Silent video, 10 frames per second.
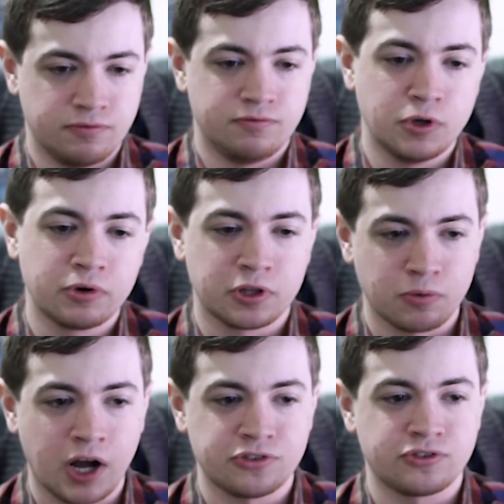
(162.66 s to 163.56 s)
viewing the
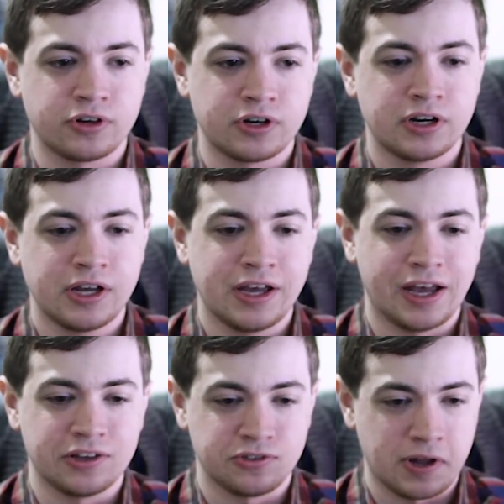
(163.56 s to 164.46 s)
roster
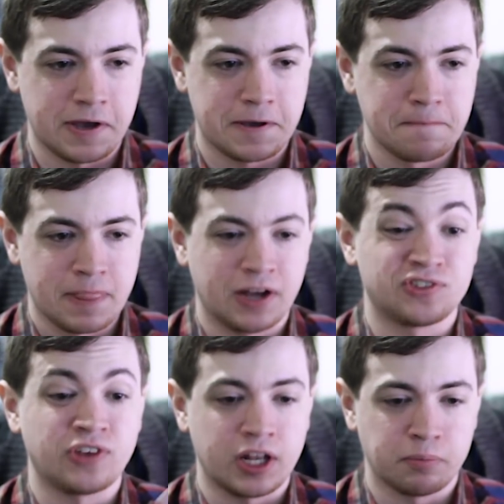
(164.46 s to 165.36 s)
as, like, a
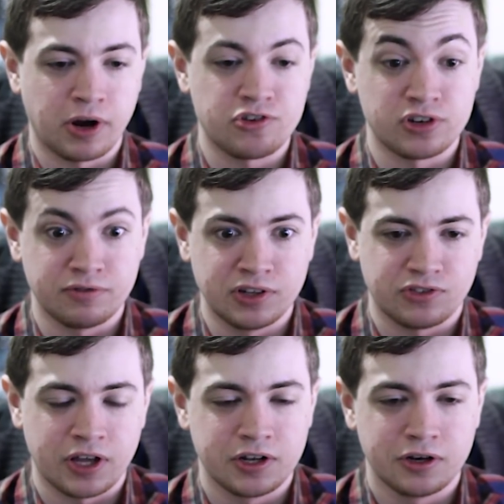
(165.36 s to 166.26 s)
celebration of
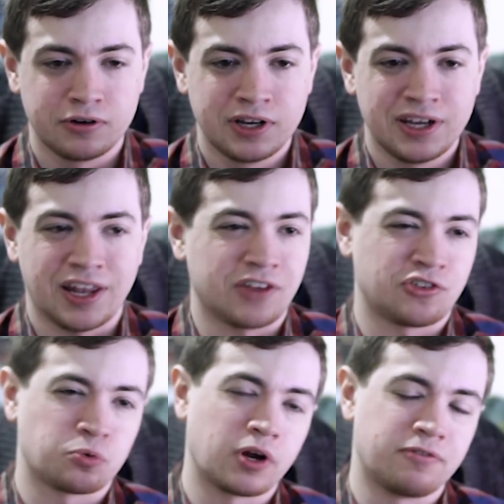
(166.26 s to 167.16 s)
Nintendo, that's
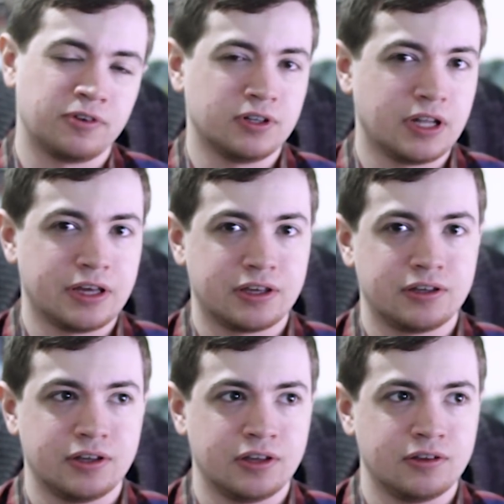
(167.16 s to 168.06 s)
just where I feel like
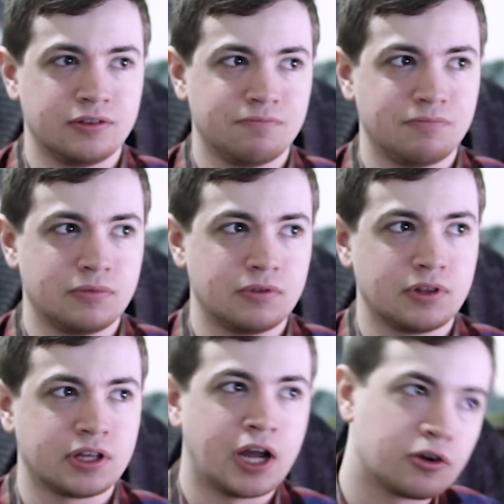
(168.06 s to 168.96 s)
he,
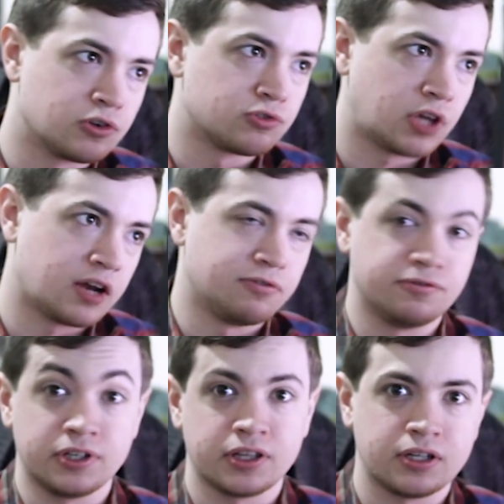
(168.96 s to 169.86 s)
the characters kind of
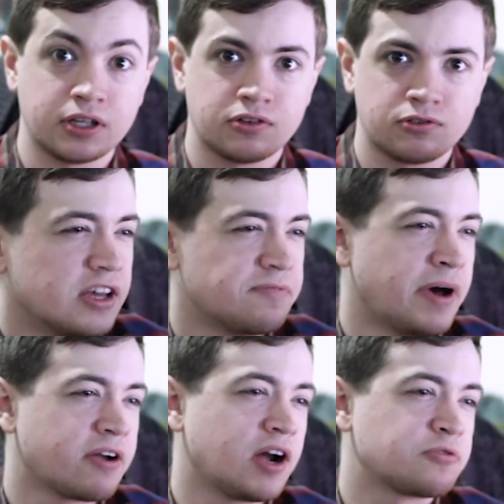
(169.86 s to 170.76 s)
fulfill it the least. If
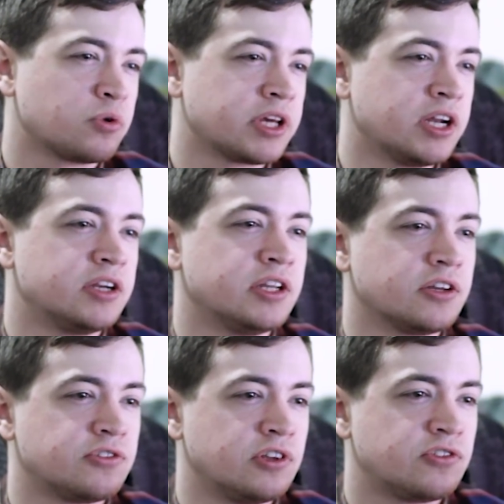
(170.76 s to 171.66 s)
Minecraft were to get a
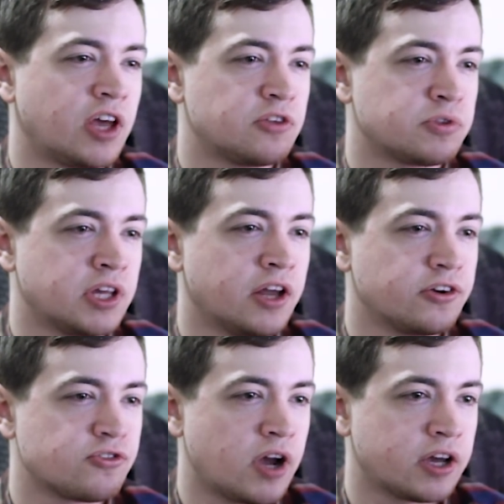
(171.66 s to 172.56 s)
DLC stage with the
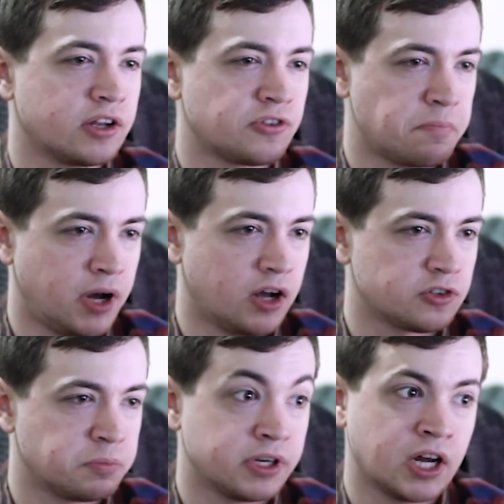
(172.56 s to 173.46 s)
Ender Dragon as a
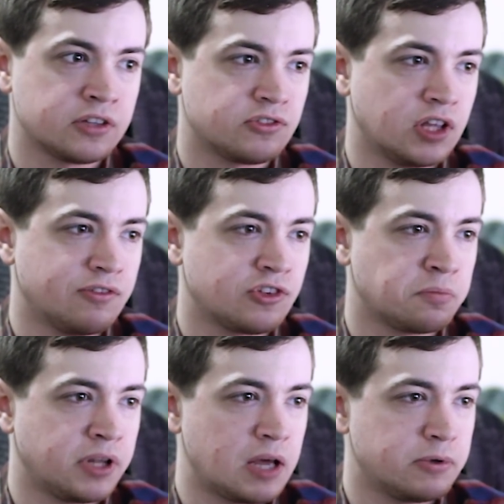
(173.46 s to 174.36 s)
boss, but not Steve as a
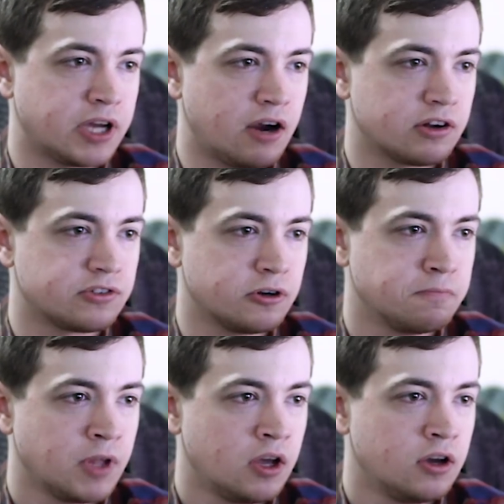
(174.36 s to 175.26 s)
playable character,
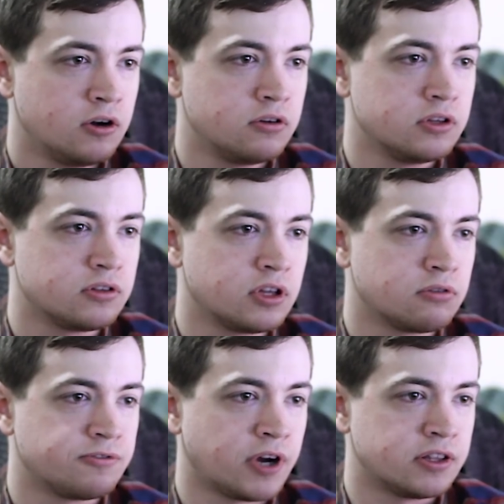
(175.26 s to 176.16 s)
who do you think
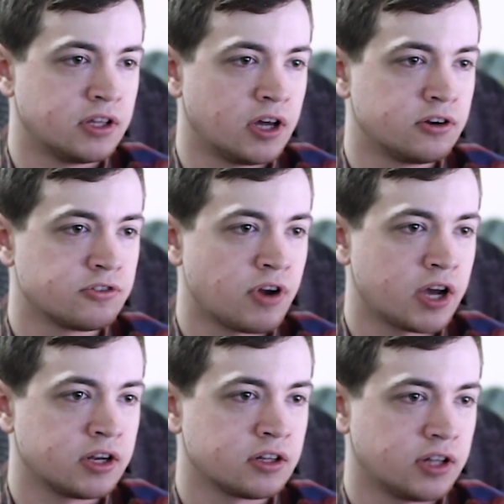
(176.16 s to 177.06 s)
would fight the Ender
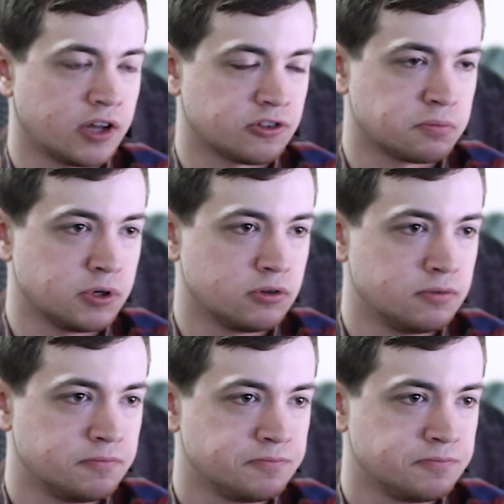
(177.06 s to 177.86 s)
Dragon in Classic Mode?